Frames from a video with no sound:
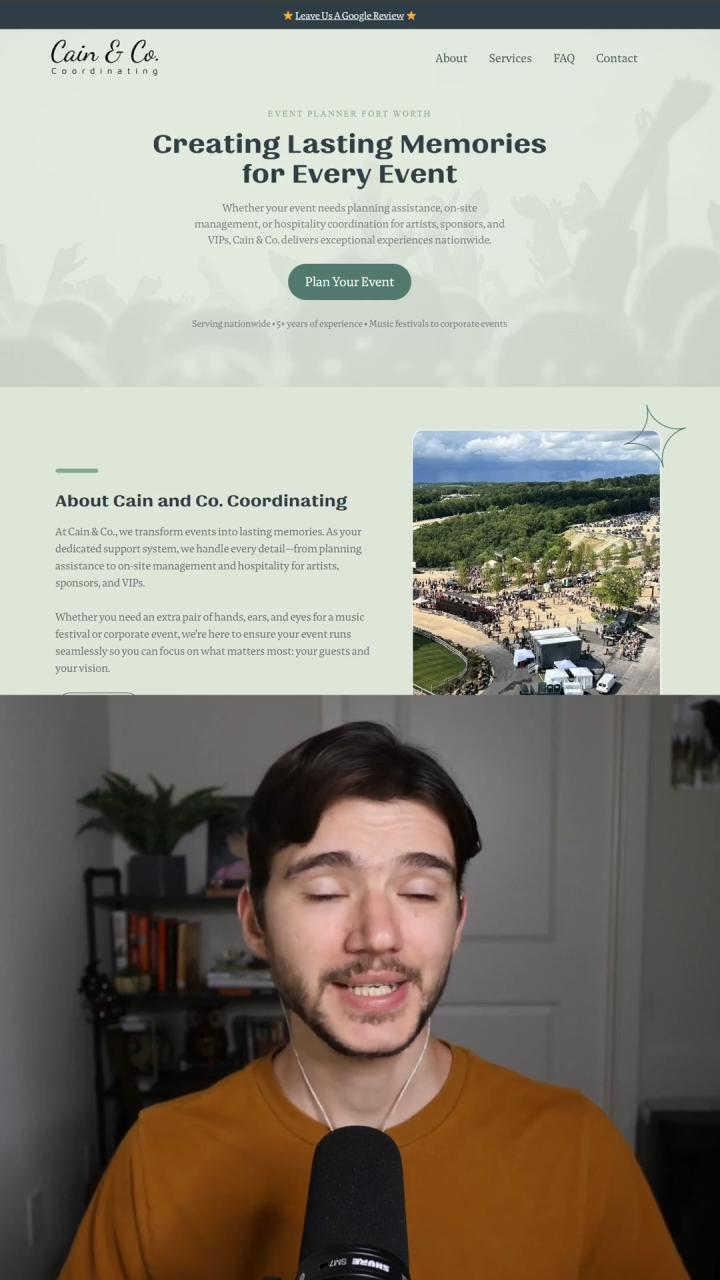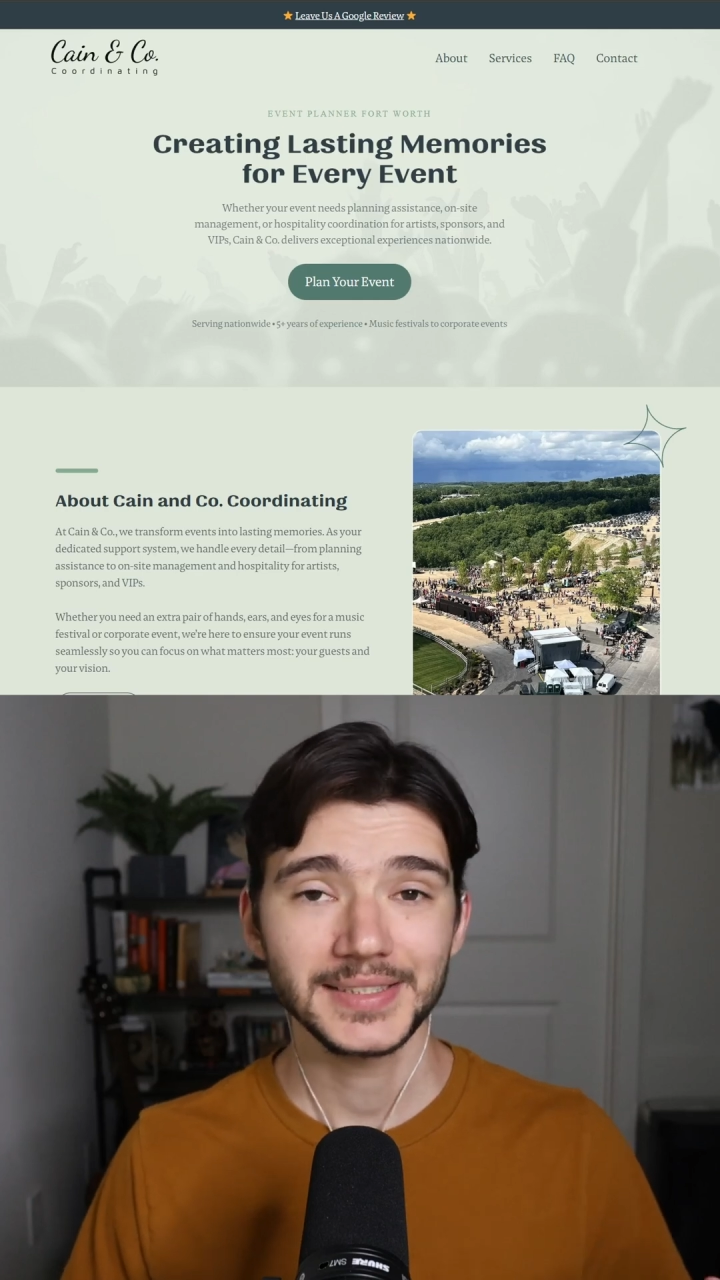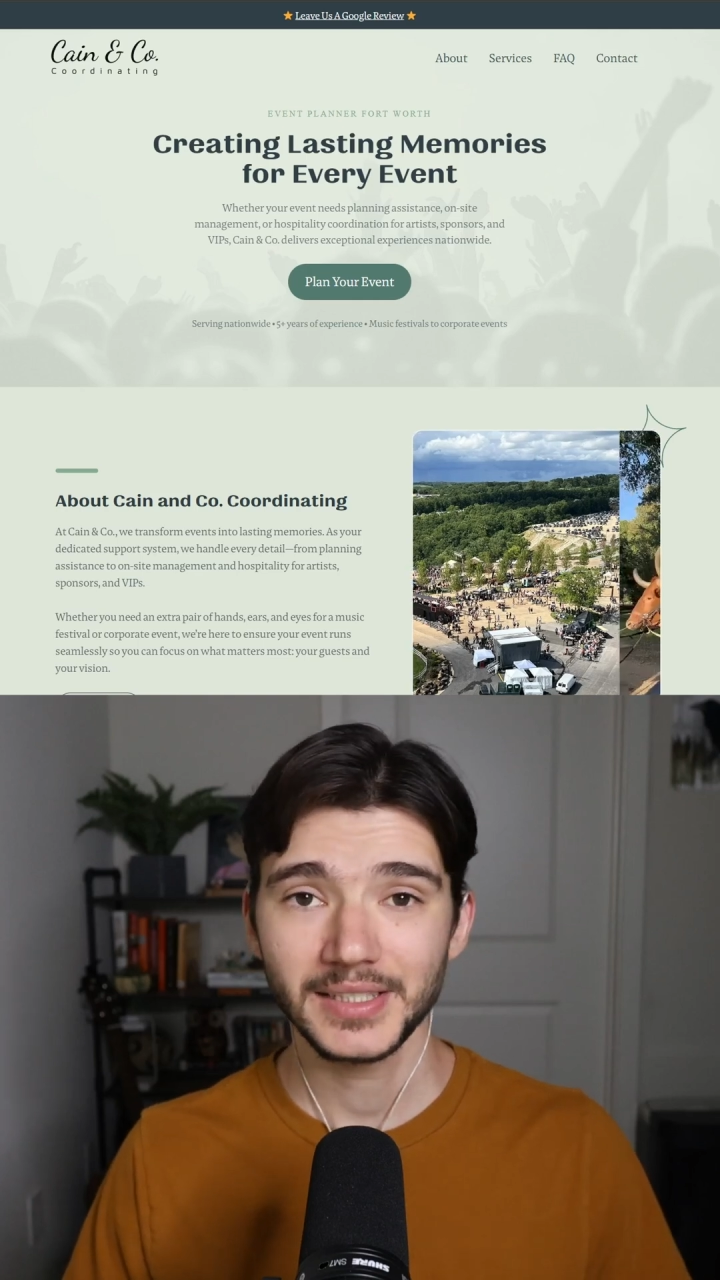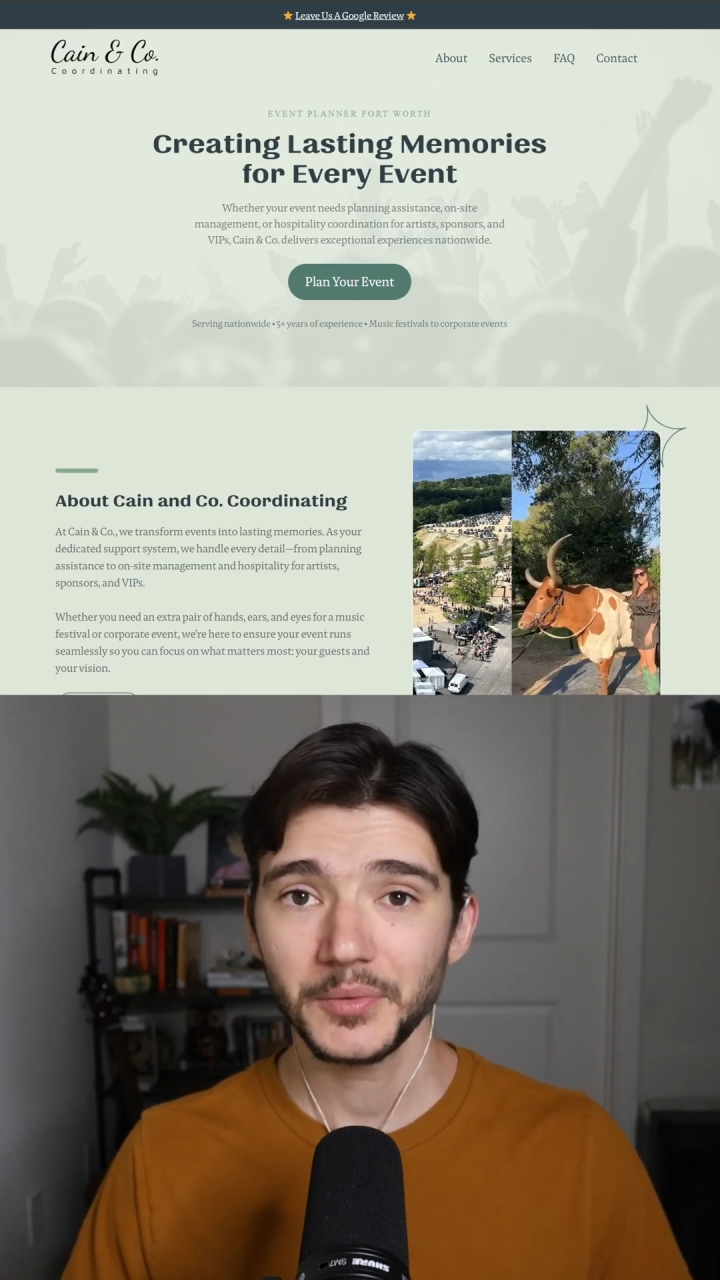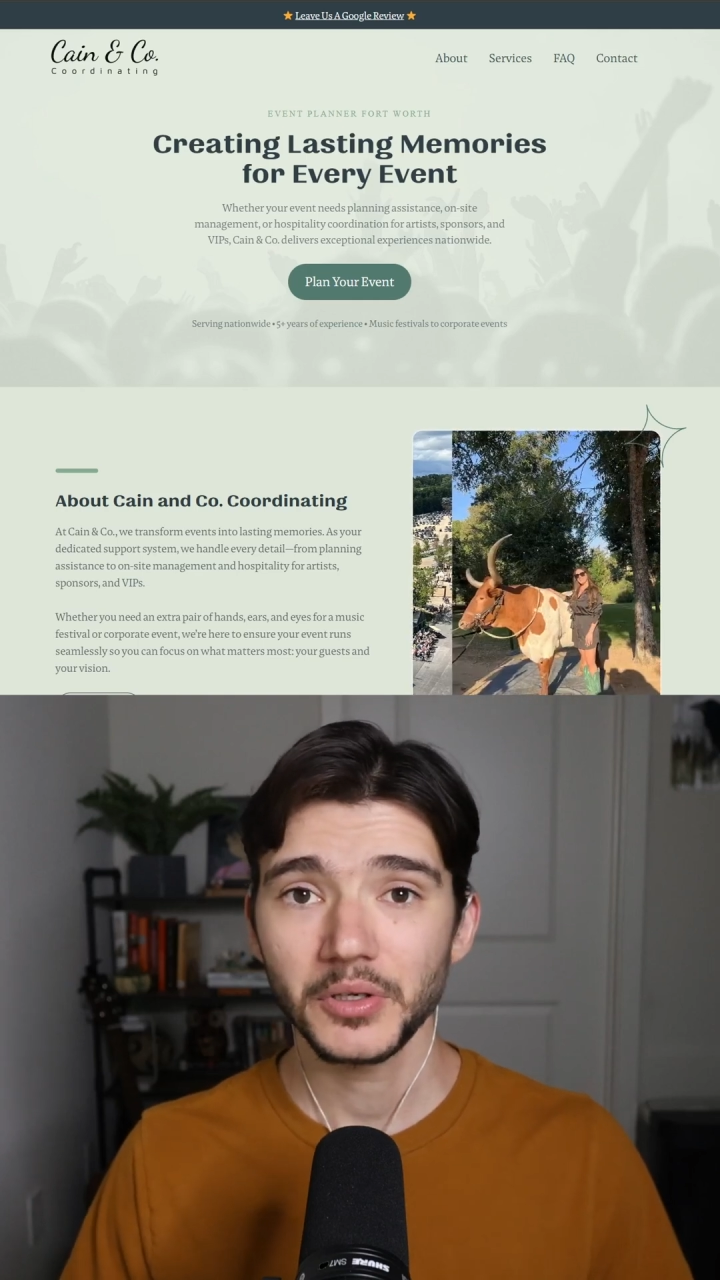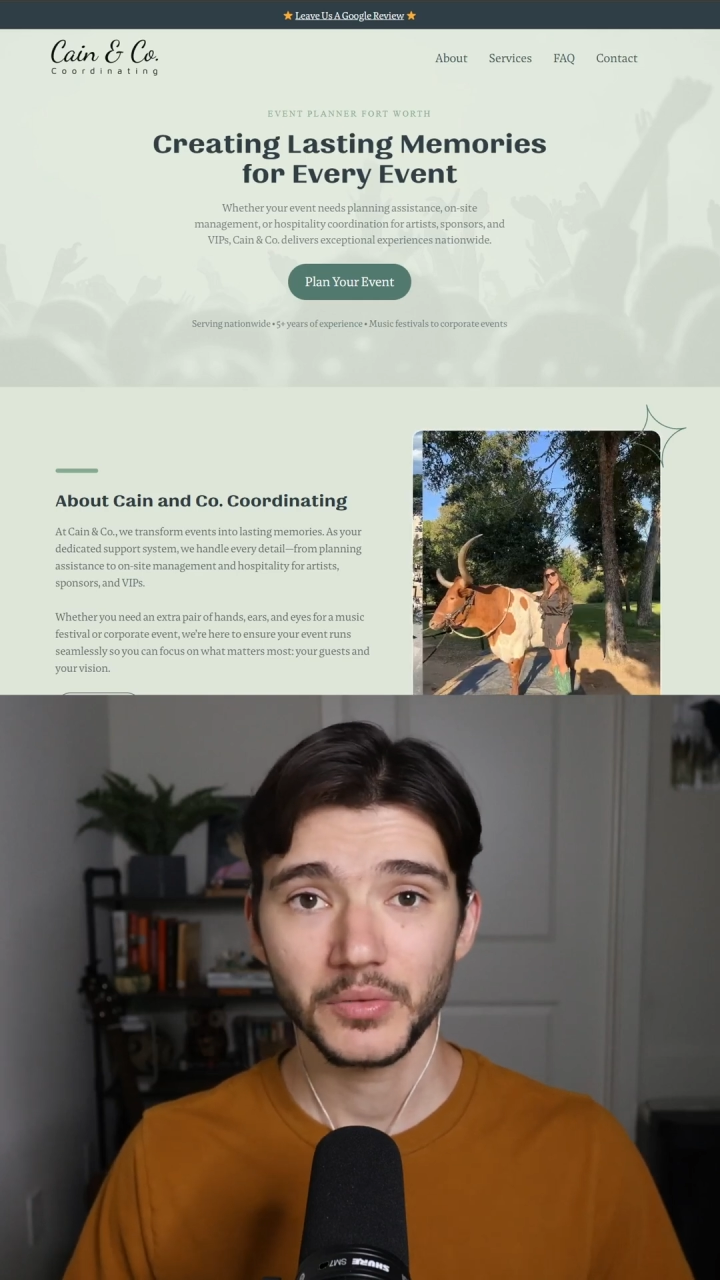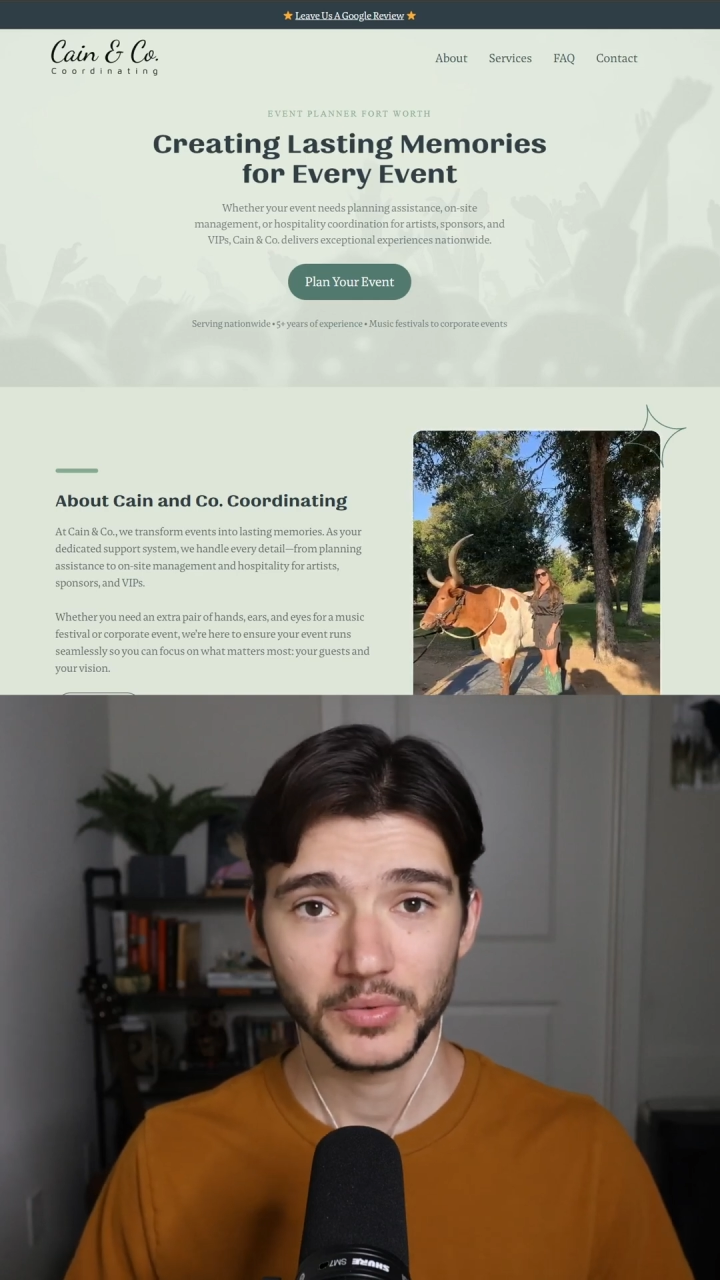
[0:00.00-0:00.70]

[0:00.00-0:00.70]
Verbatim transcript: similar